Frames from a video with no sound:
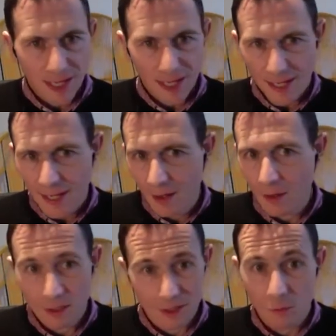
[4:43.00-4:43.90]
how,
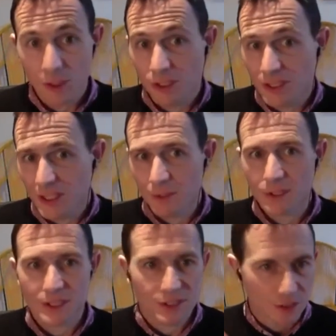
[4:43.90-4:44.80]
which just
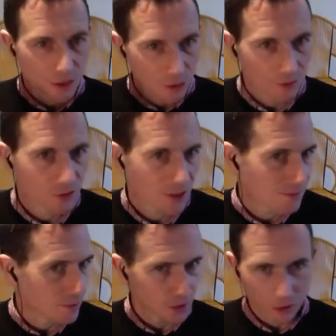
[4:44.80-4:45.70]
demonstrates the joy of travel,
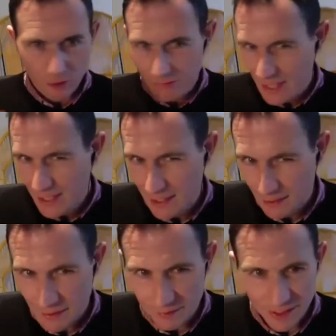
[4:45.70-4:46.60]
the joy of getting out
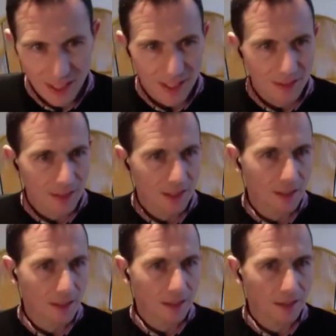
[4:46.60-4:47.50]
there again,
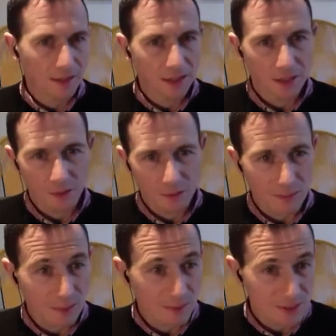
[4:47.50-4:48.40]
and
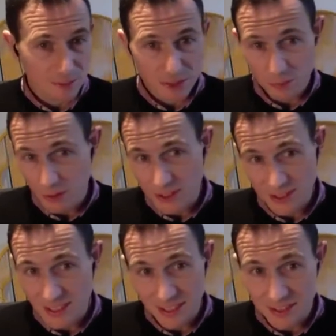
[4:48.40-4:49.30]
maybe some surprising
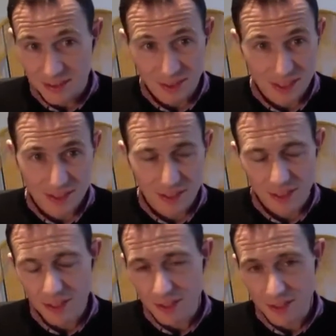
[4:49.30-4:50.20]
takes on
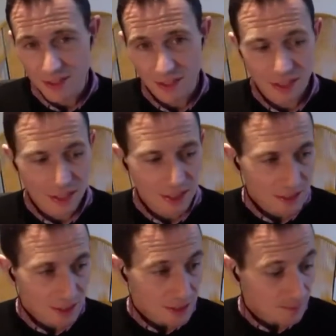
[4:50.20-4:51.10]
destinations that
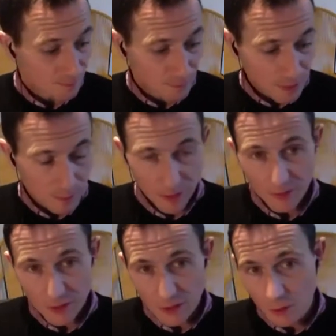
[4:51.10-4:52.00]
people either
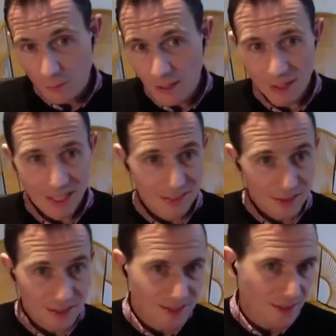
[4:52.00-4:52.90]
knew about, hadn't
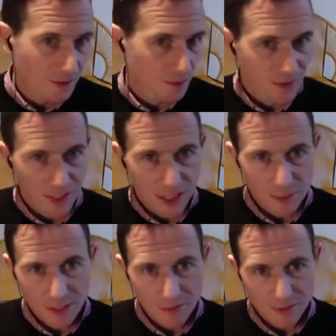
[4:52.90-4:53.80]
considered, or are thinking
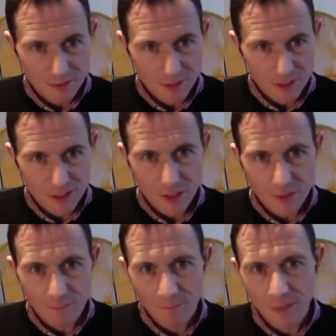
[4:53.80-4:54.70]
about for the first
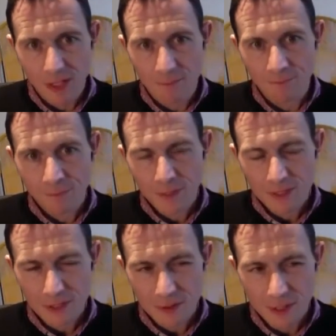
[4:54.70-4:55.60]
time.
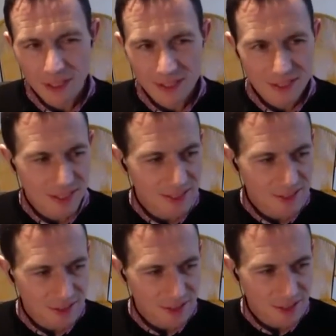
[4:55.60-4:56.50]
So
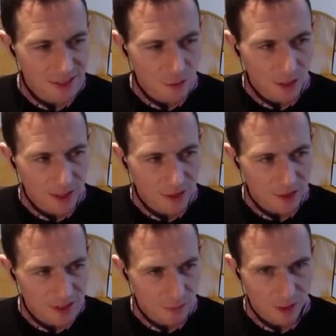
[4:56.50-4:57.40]
it's quite an
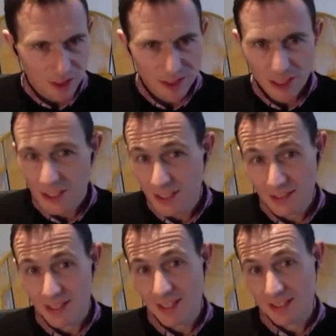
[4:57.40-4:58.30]
interesting one, because clearly
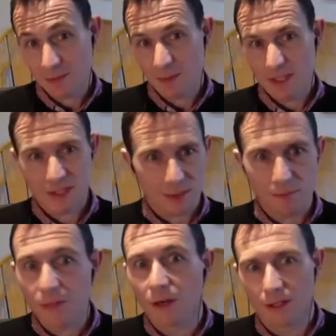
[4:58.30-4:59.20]
there has to be some
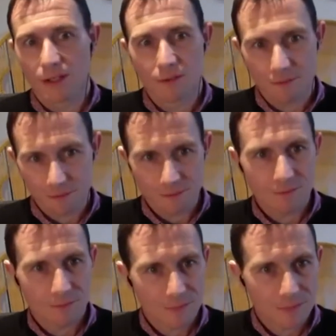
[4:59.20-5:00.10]
kind of
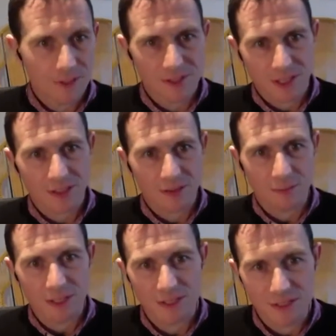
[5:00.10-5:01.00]
transactional
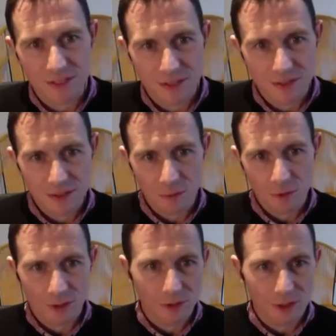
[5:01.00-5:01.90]
basis to what
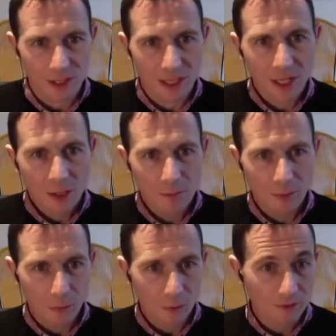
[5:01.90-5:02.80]
you're doing, but
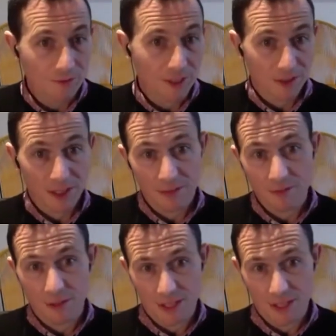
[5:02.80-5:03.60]
we found it a very